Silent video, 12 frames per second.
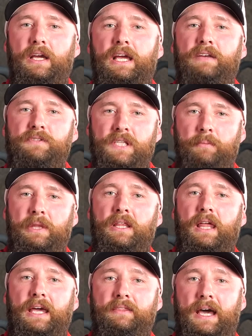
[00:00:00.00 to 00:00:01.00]
if something
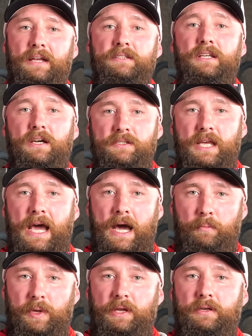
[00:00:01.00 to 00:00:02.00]
like that does
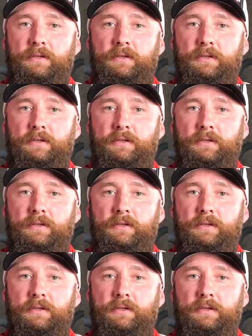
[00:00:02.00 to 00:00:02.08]
happen.